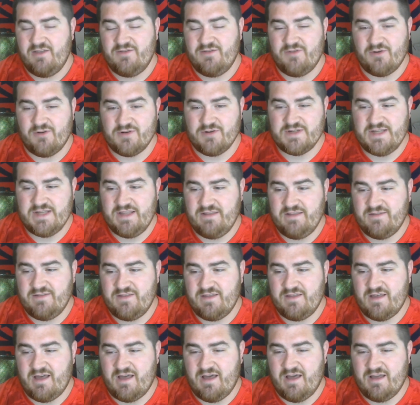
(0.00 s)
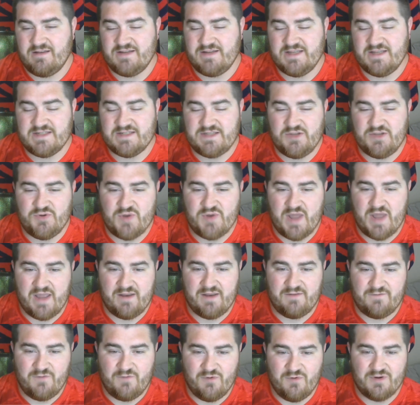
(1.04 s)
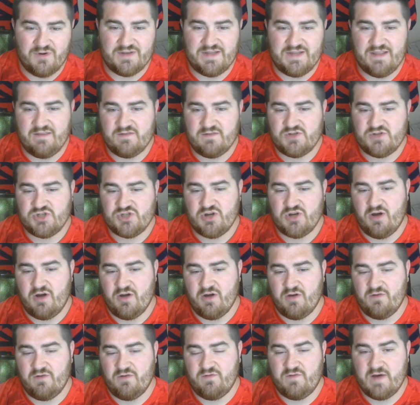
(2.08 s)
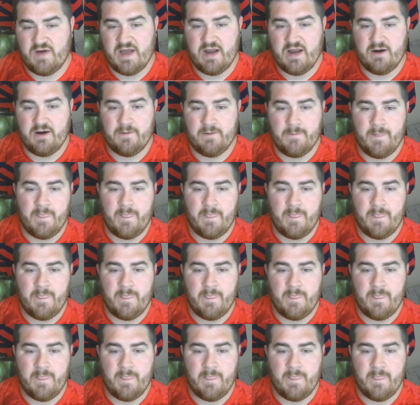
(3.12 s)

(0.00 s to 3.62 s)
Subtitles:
13th DC United, 14th Chicago Fire.